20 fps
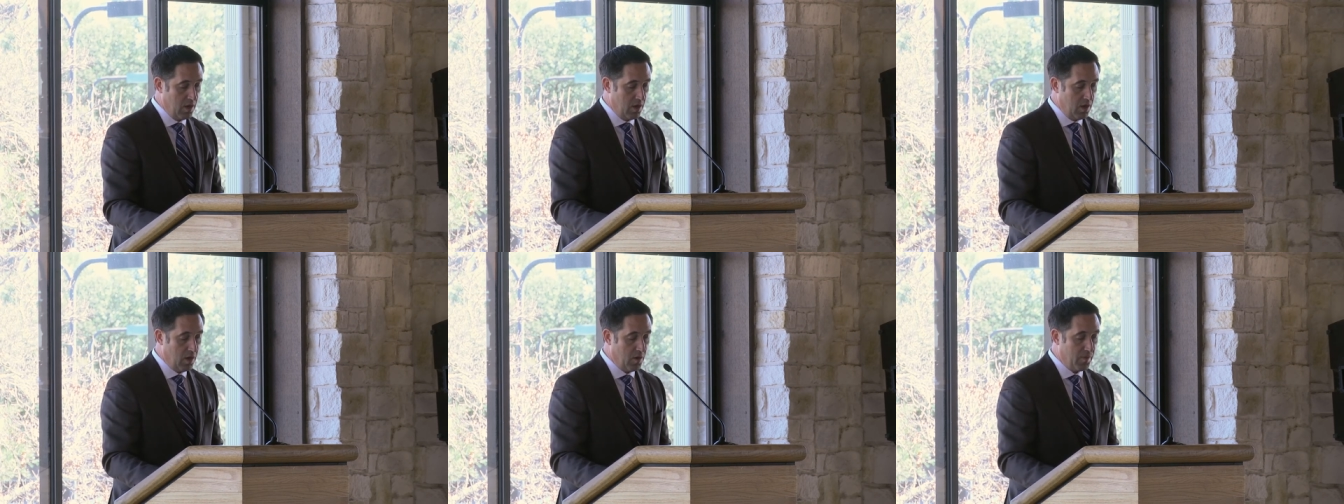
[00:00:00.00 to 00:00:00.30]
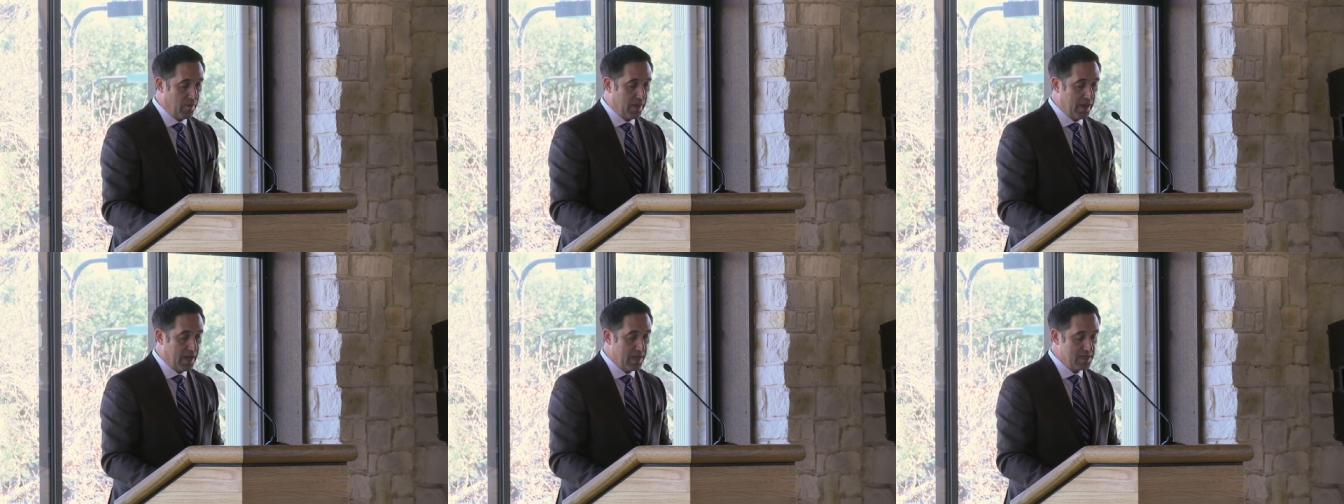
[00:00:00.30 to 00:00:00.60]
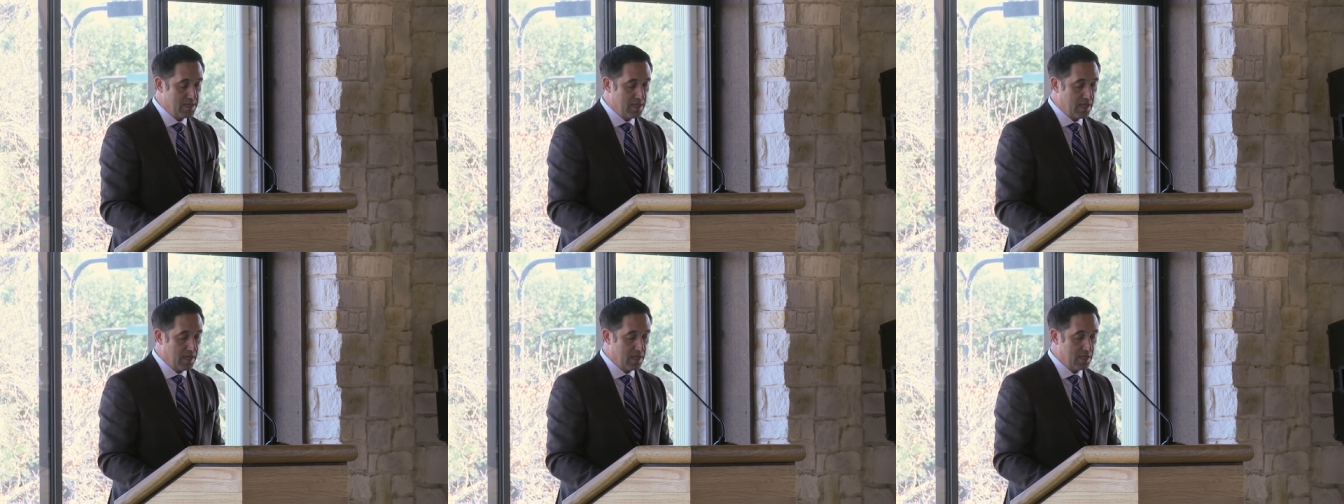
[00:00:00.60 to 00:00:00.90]
on
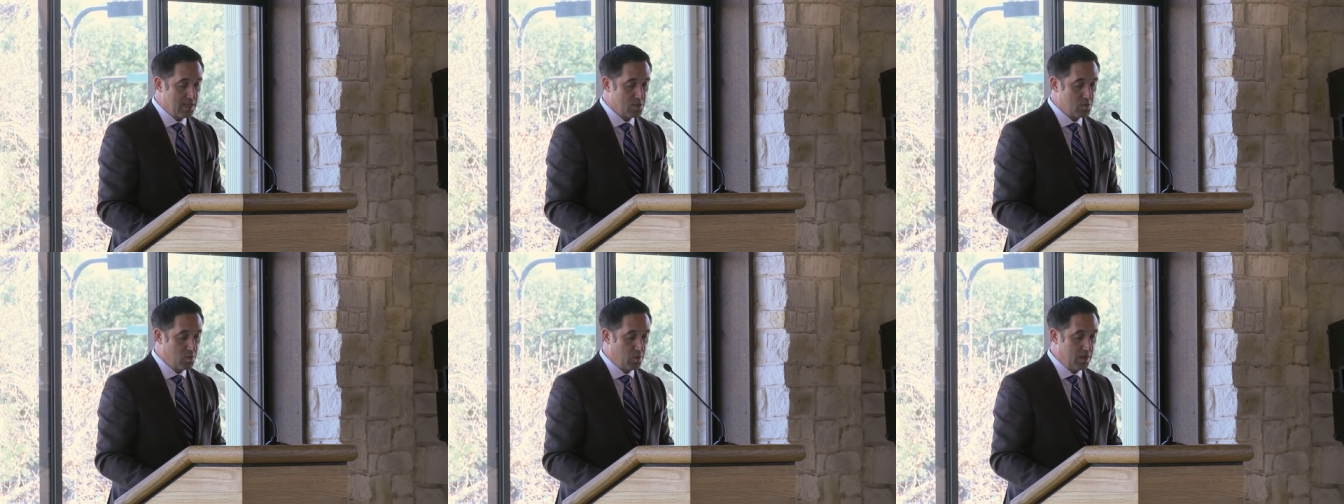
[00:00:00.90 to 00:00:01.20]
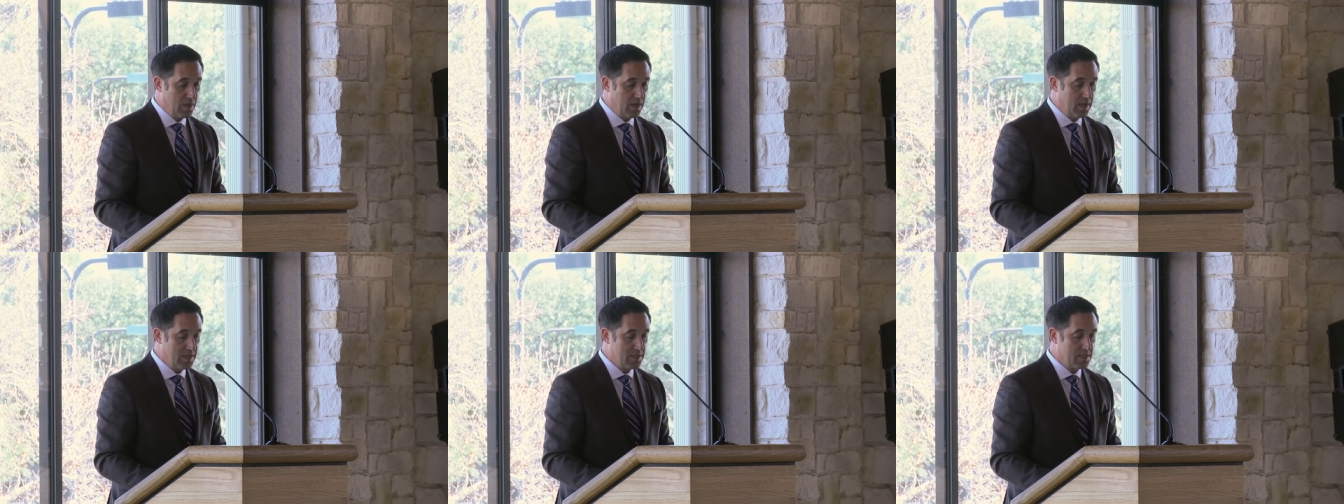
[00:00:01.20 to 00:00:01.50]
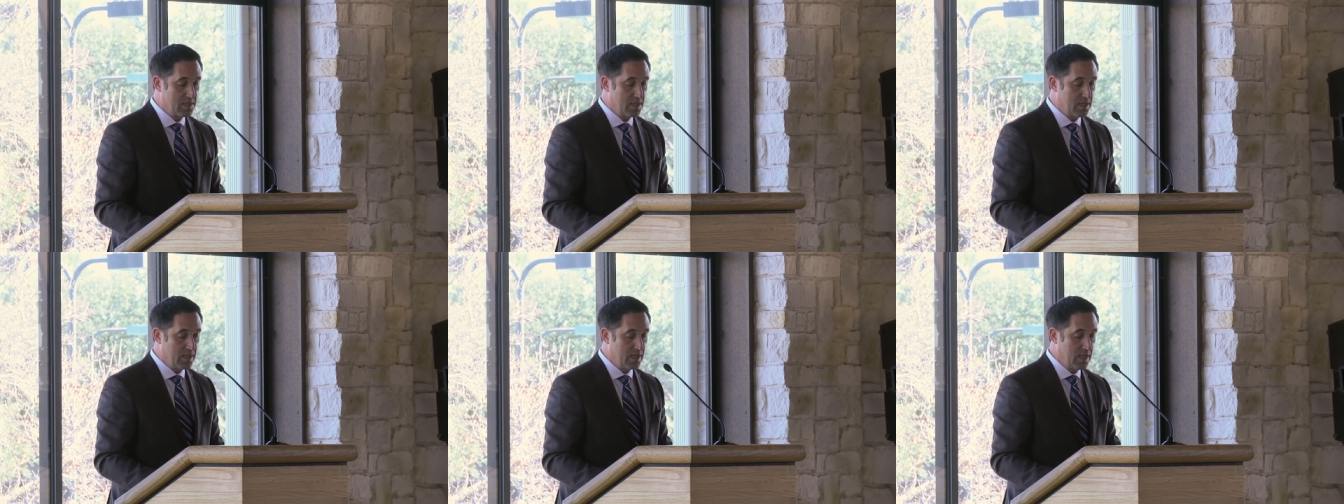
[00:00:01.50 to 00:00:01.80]
that day as well as
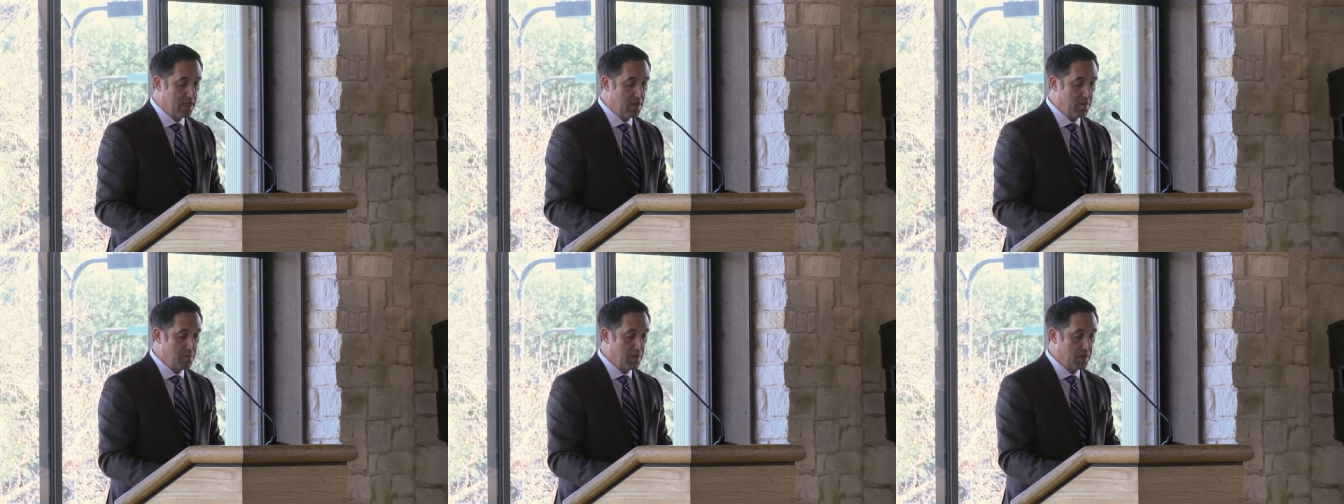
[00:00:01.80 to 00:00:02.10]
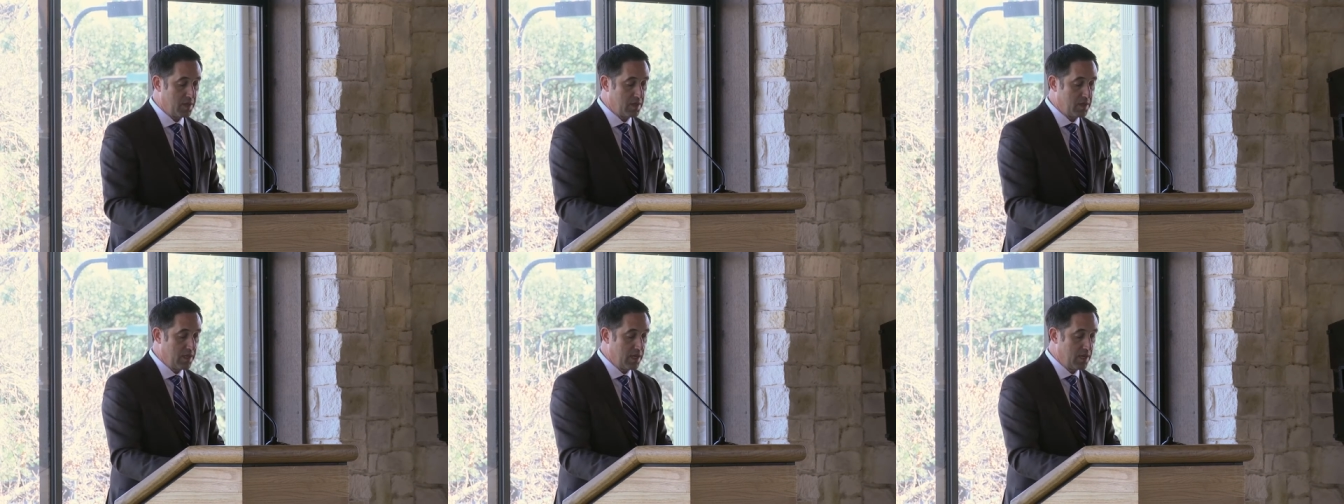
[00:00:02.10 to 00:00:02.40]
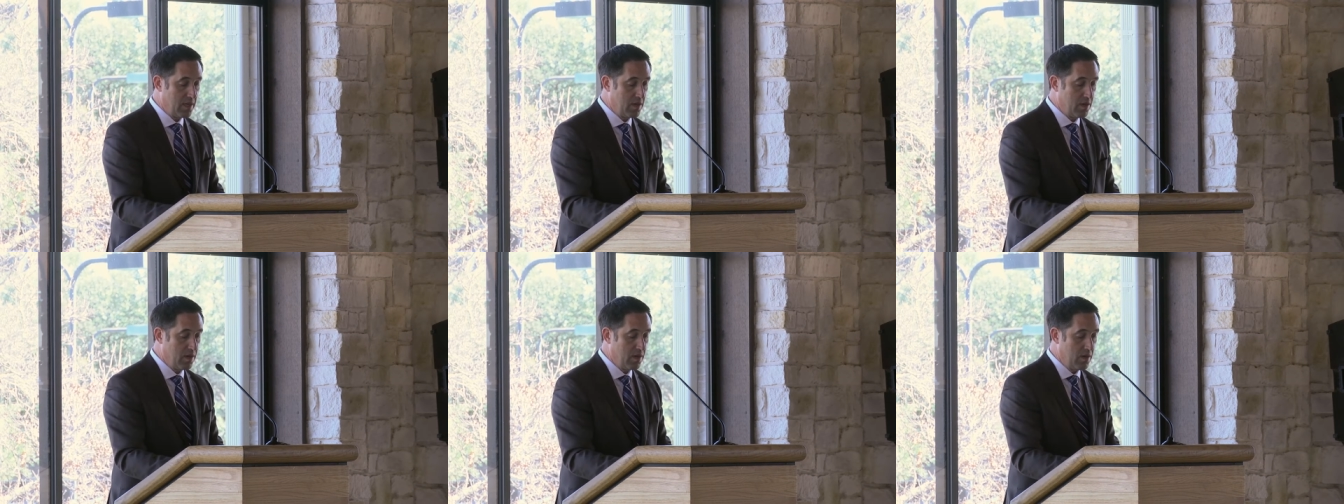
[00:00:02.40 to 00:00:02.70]
today a month
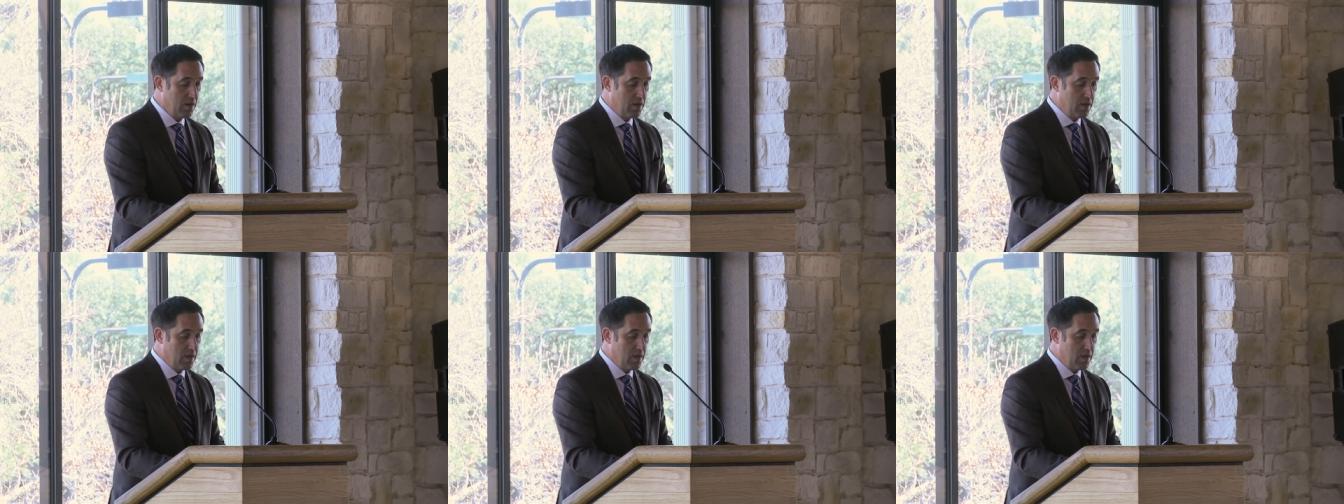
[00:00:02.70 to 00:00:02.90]
later,